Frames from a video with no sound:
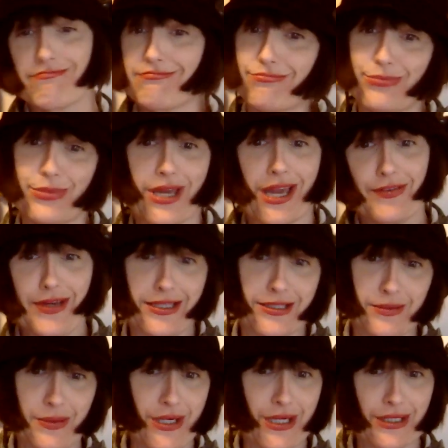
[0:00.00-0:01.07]
We have had
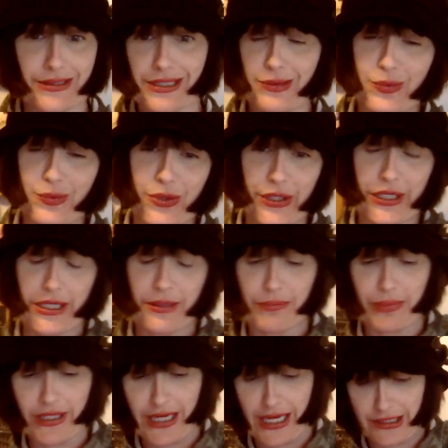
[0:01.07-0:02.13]
some content warning,
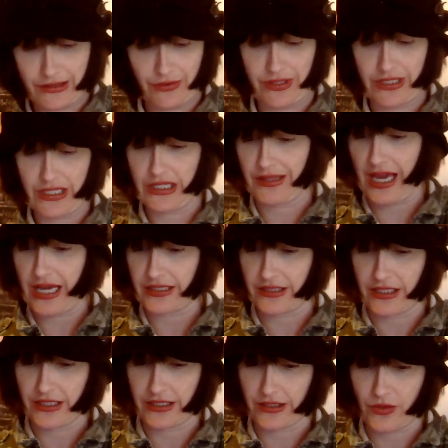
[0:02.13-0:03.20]
but I don't think that
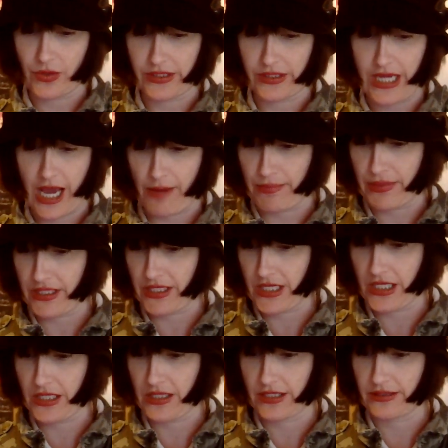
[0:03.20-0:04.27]
is going to happen
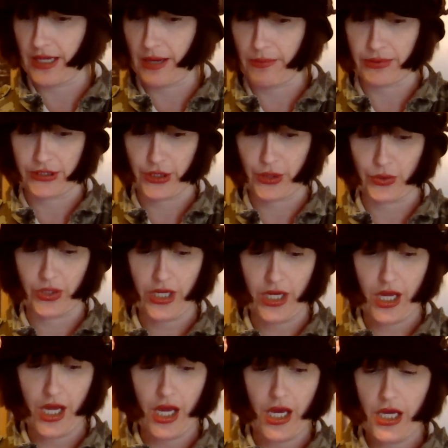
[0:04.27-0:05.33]
in this episode.
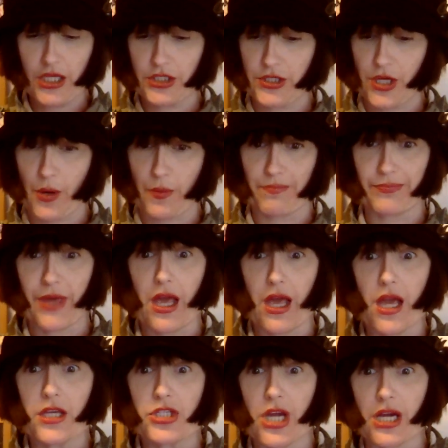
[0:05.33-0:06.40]
So,
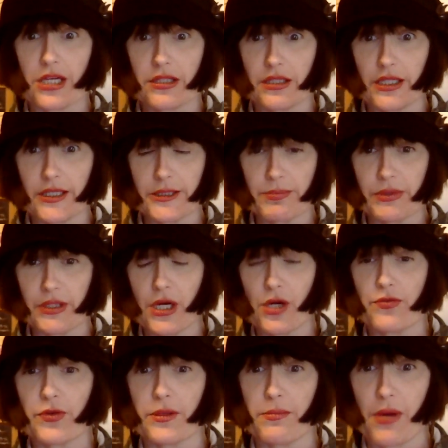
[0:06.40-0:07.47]
check the links below
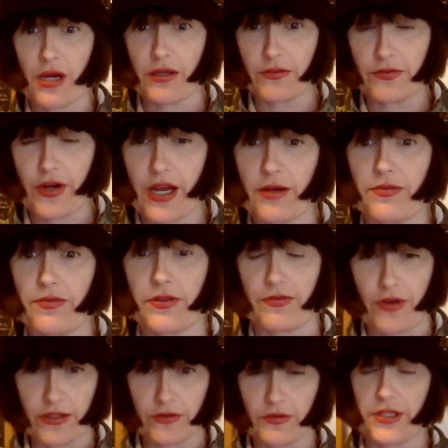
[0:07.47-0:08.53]
for the bonfire, for the
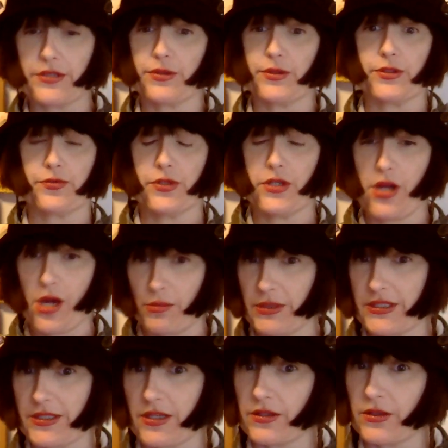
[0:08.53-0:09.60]
fundraisers for NAMI
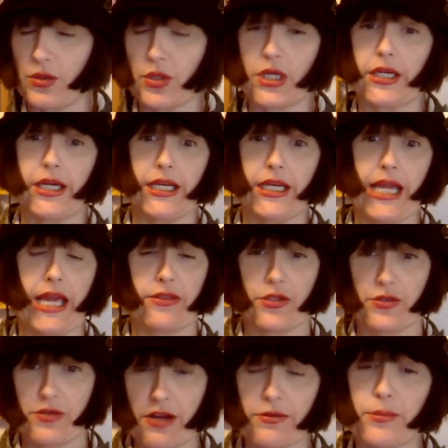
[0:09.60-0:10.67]
Southern Oregon and the
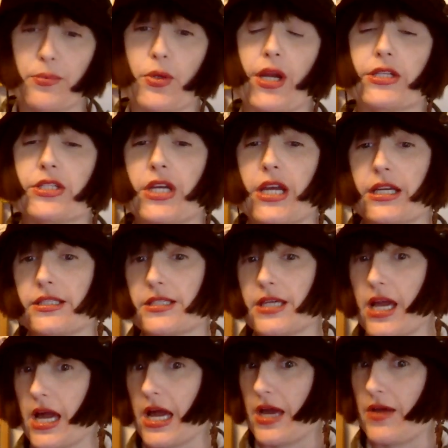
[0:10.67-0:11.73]
Trevor Project.
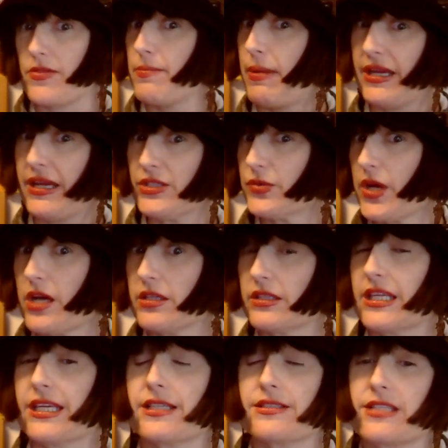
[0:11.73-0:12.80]
The Patreon
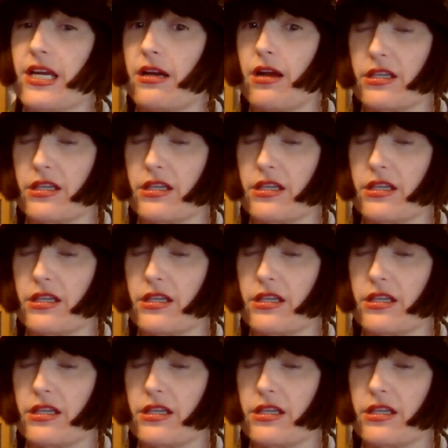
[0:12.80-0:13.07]
link is there.